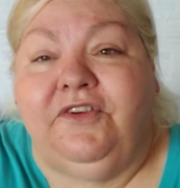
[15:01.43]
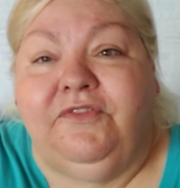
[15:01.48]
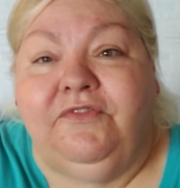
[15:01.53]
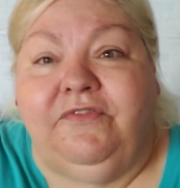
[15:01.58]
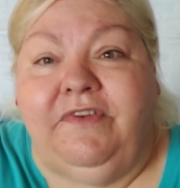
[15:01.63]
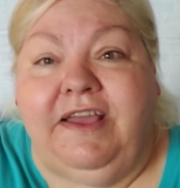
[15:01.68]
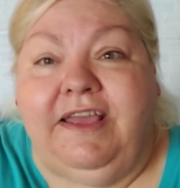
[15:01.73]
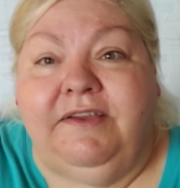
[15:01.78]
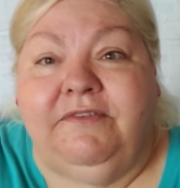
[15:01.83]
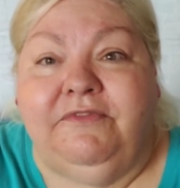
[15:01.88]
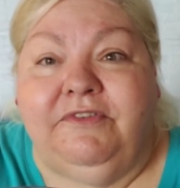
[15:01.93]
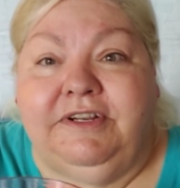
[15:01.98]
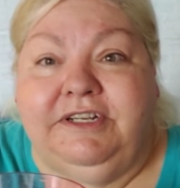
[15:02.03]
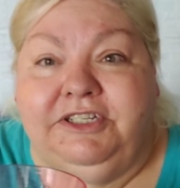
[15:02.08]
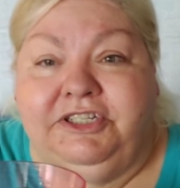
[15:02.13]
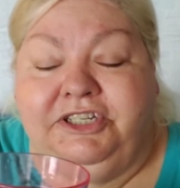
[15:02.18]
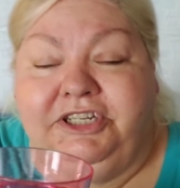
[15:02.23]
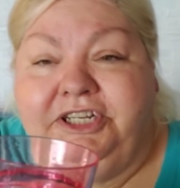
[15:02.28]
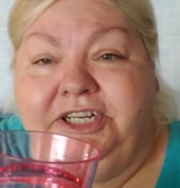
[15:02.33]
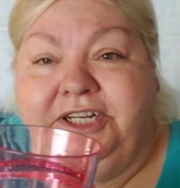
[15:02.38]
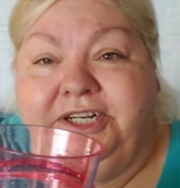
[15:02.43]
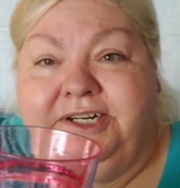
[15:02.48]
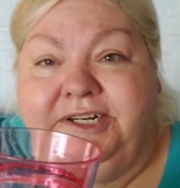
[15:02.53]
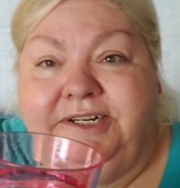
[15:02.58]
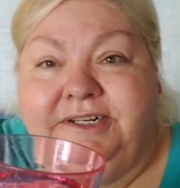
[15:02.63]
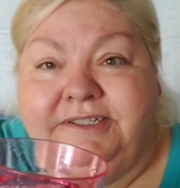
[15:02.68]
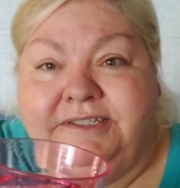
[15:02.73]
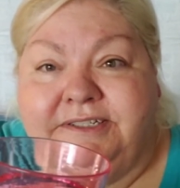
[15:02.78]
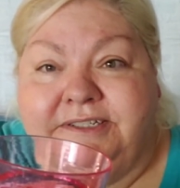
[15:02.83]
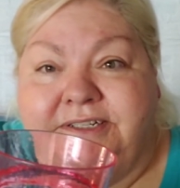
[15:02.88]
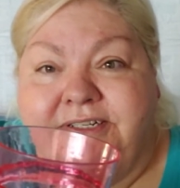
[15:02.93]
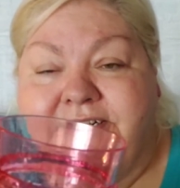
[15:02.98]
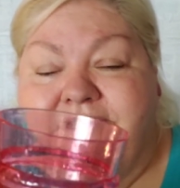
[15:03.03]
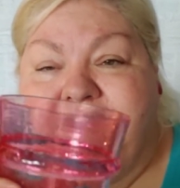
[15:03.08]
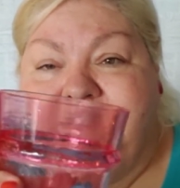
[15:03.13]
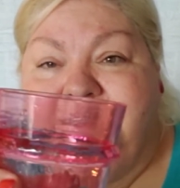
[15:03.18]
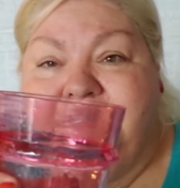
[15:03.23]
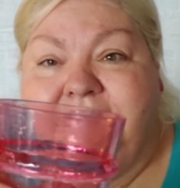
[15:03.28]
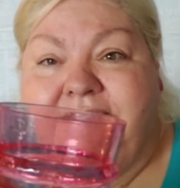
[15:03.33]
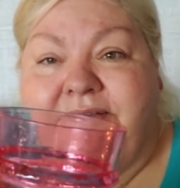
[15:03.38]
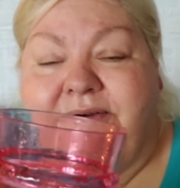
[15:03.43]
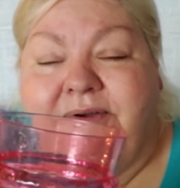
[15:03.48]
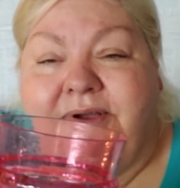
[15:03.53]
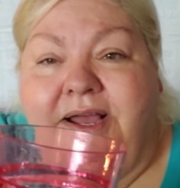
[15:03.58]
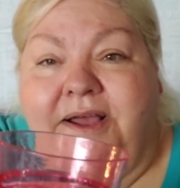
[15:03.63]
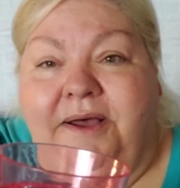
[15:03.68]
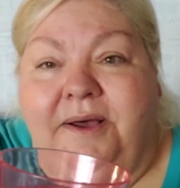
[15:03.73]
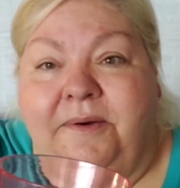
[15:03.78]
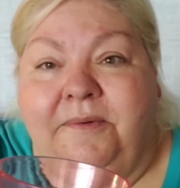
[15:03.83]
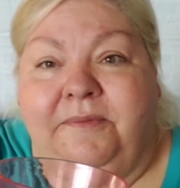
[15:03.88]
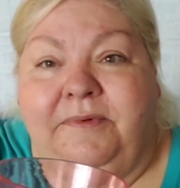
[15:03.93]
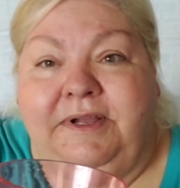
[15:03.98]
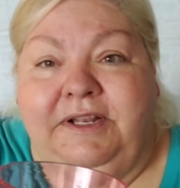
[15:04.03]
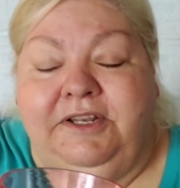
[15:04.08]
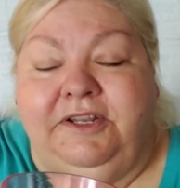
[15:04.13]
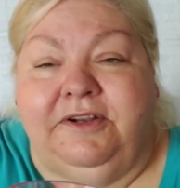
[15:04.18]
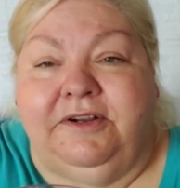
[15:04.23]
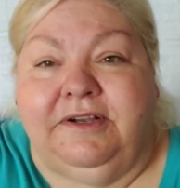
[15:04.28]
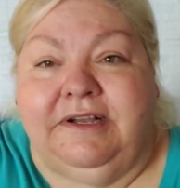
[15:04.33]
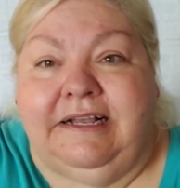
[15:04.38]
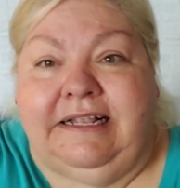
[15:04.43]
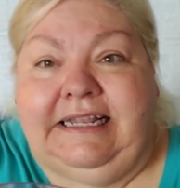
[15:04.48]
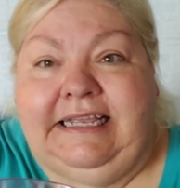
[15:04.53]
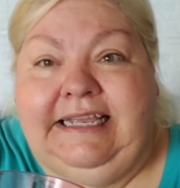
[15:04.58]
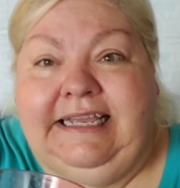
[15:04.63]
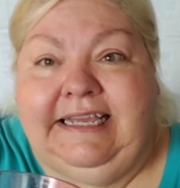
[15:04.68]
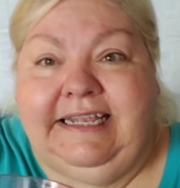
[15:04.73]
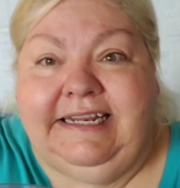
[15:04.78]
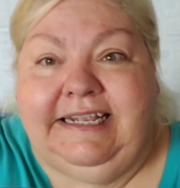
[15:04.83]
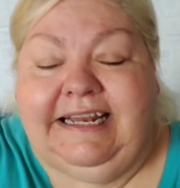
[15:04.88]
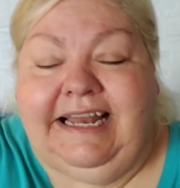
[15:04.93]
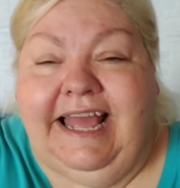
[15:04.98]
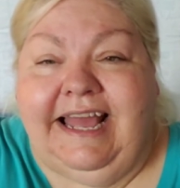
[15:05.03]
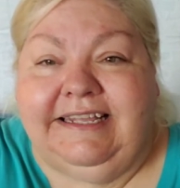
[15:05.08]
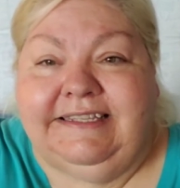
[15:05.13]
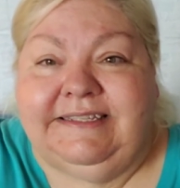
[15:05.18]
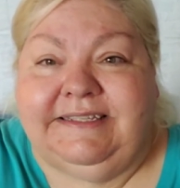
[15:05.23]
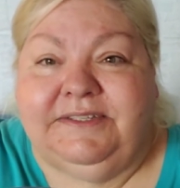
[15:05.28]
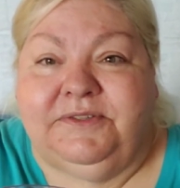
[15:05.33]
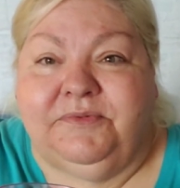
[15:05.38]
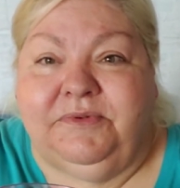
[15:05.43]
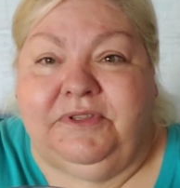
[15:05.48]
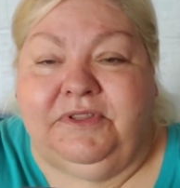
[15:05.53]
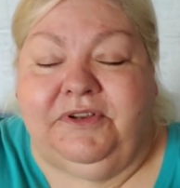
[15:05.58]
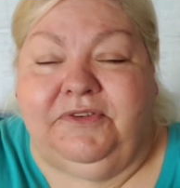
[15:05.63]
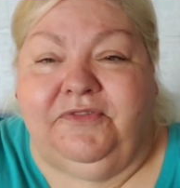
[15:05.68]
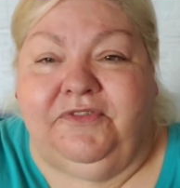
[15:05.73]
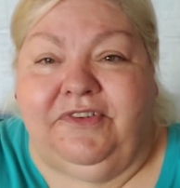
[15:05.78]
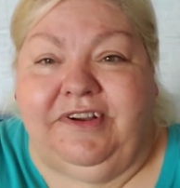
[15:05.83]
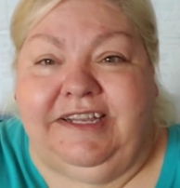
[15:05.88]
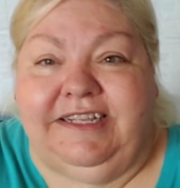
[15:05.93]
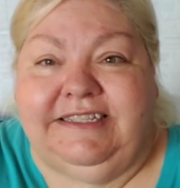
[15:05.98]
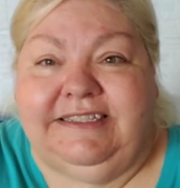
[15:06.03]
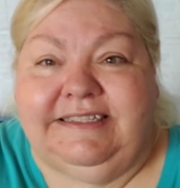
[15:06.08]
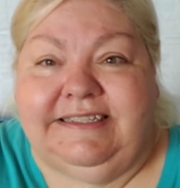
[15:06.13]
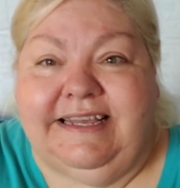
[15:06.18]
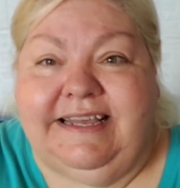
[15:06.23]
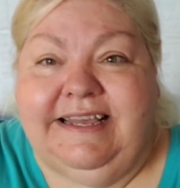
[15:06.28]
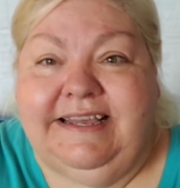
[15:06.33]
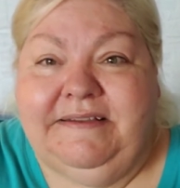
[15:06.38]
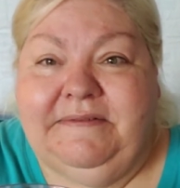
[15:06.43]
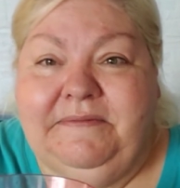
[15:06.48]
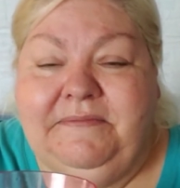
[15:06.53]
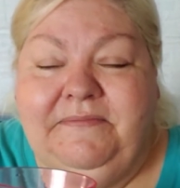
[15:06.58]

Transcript: your favorite cheers uh, when you're clinking glasses with your friends, huh?